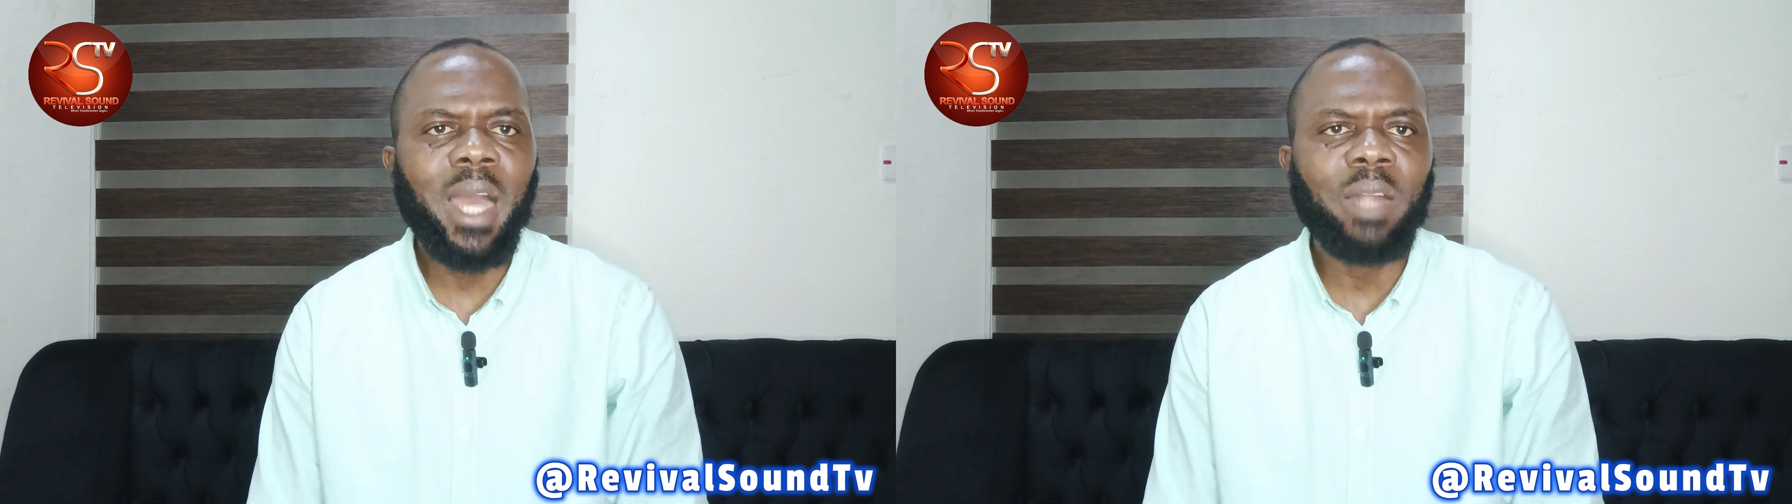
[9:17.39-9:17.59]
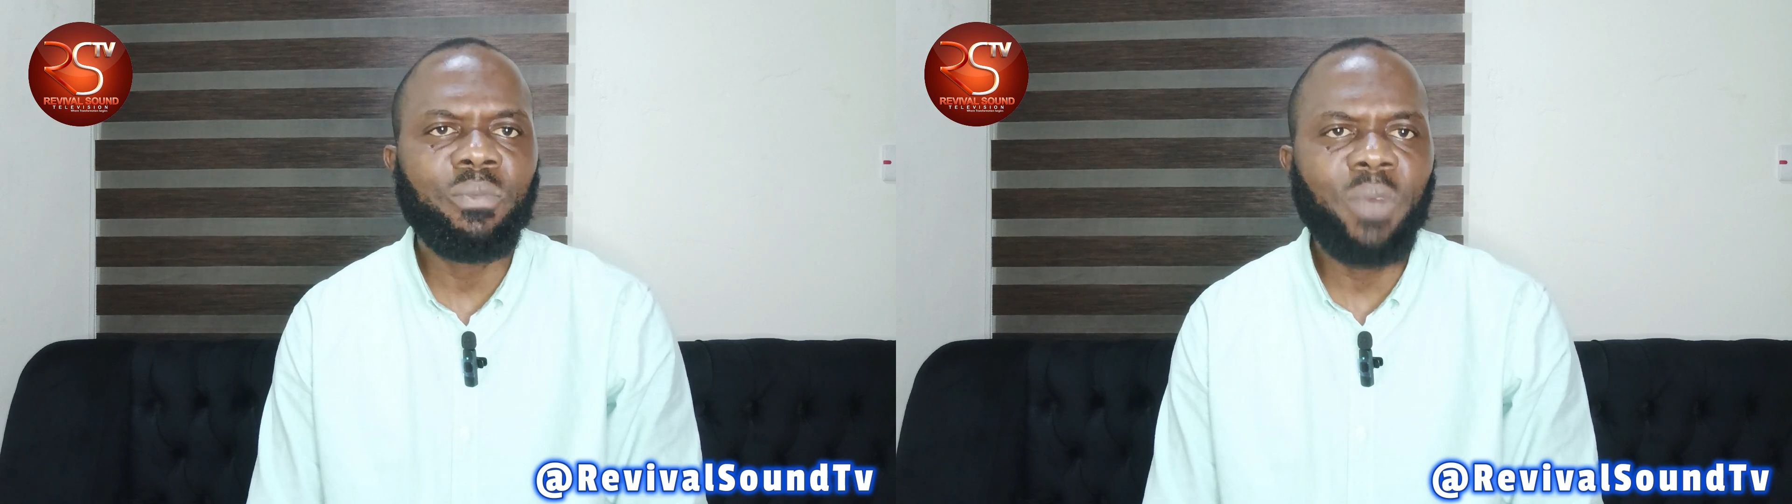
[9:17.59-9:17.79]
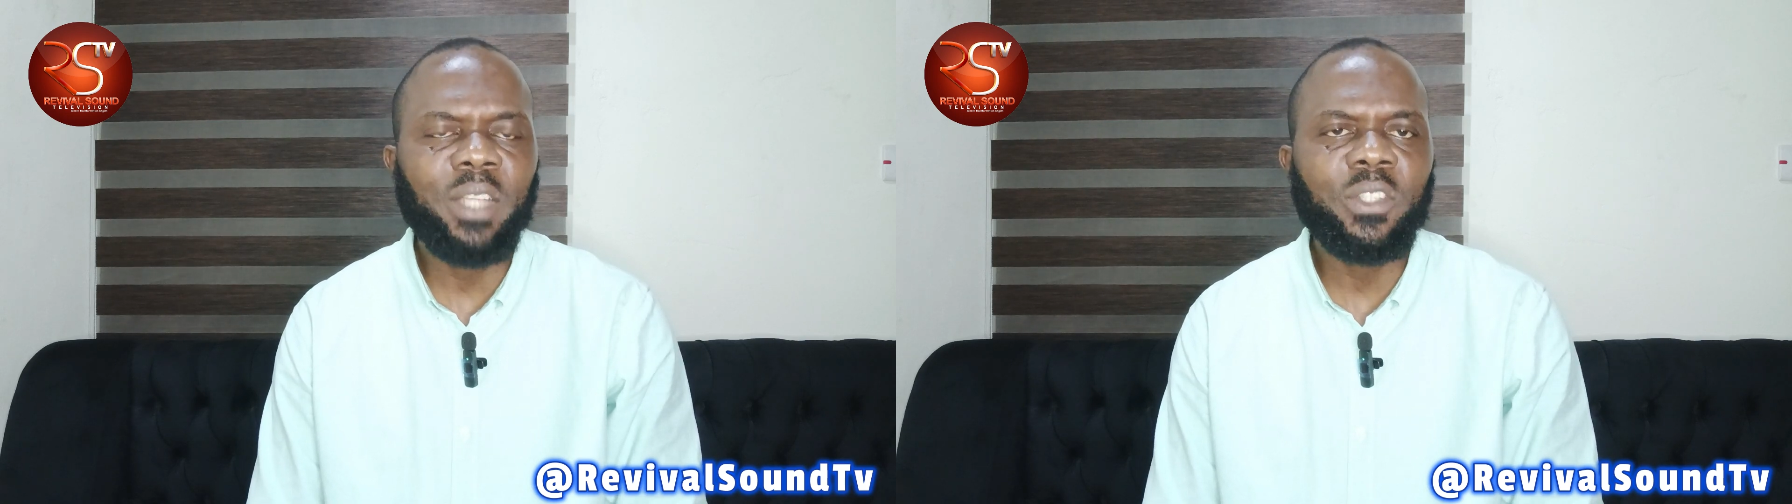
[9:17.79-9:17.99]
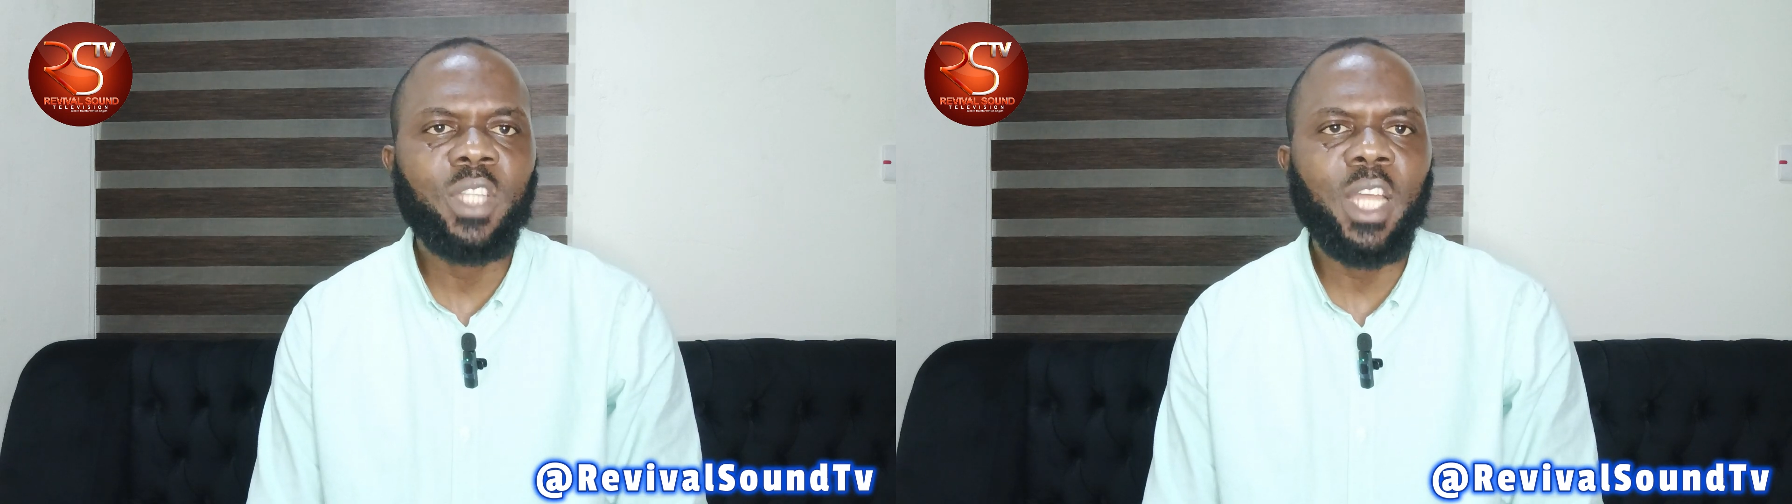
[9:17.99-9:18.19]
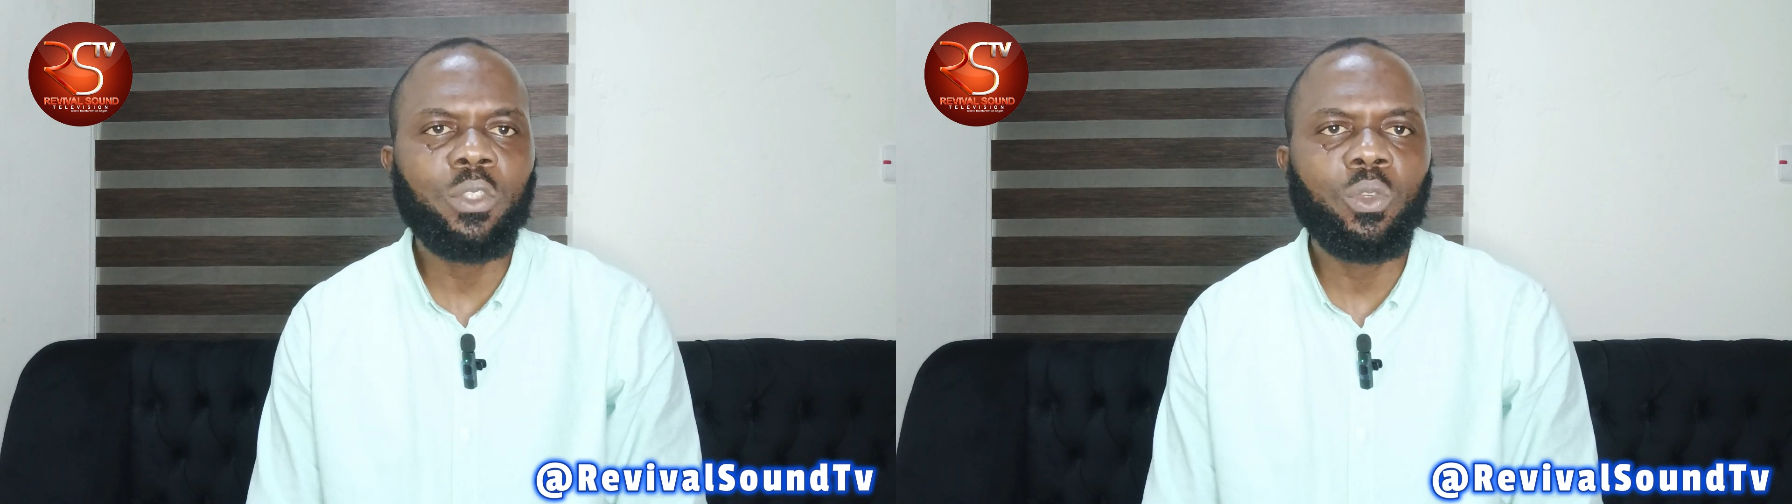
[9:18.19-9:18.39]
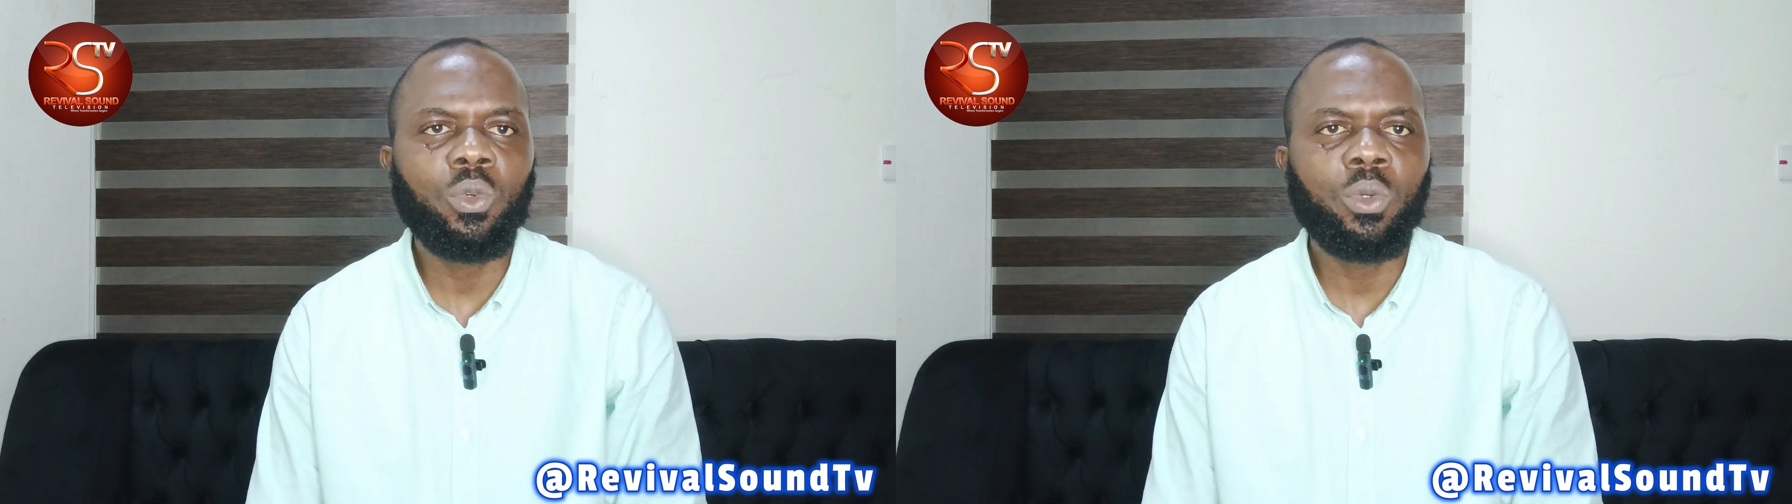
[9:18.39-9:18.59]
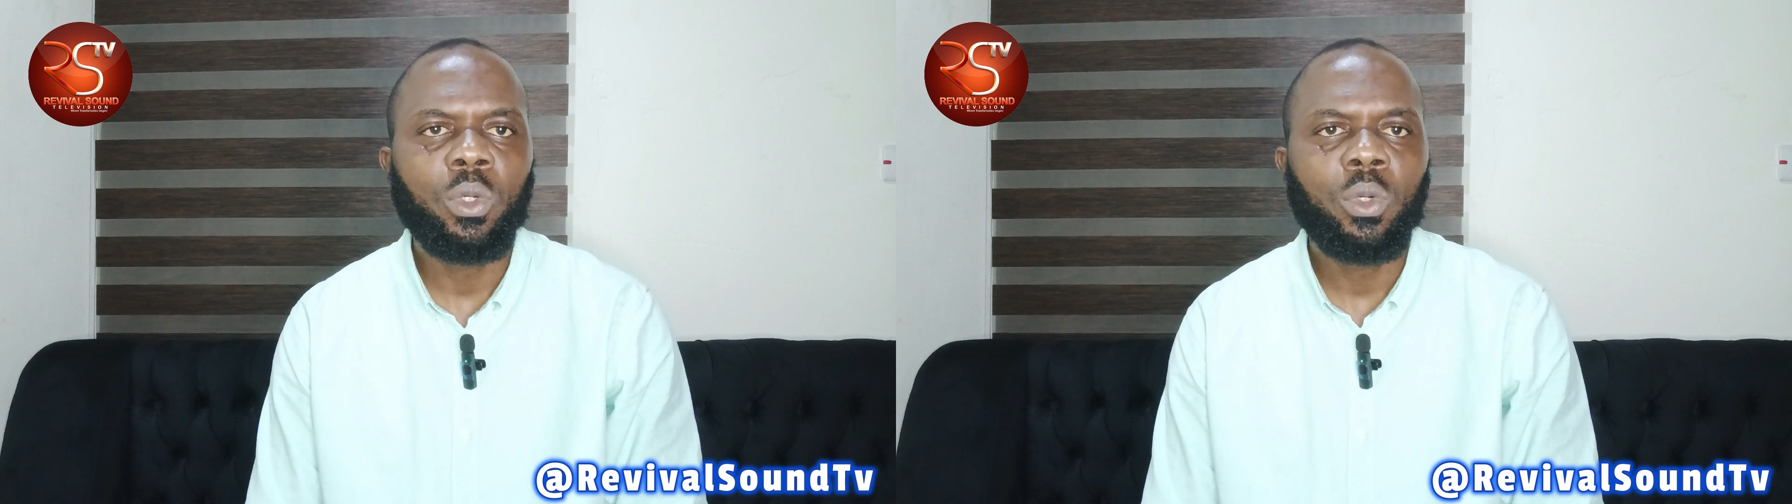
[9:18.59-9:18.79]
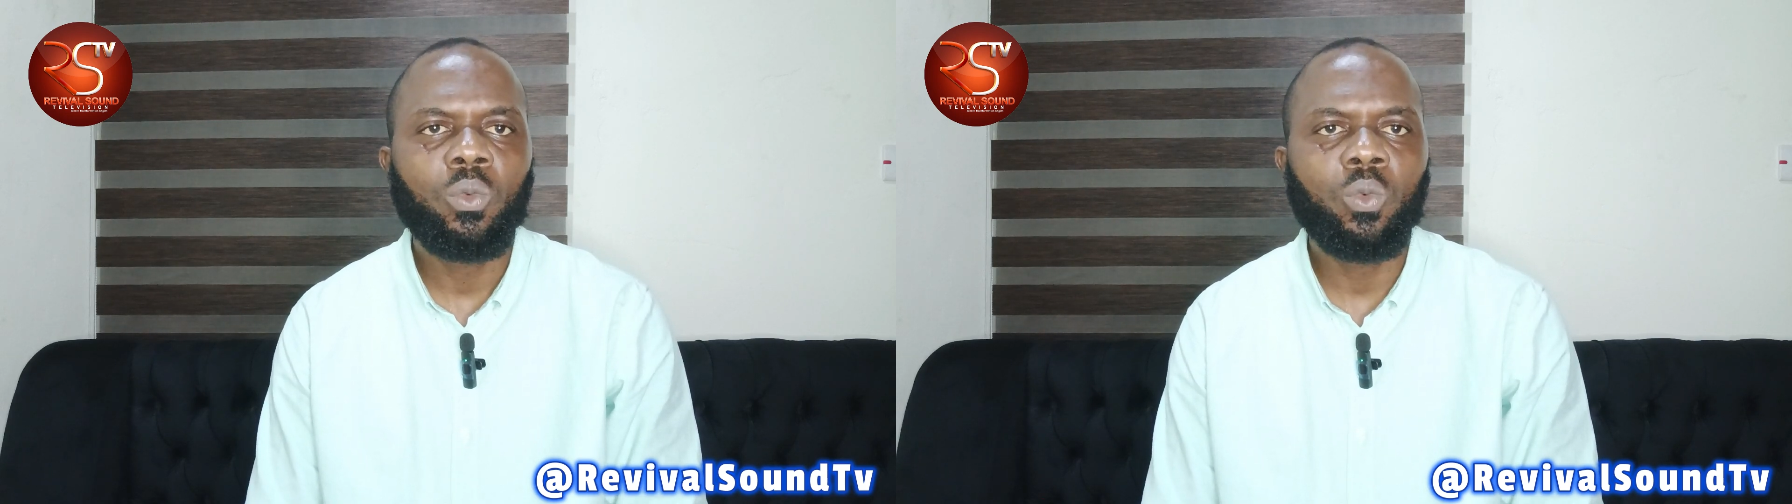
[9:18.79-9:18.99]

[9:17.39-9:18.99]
advise that you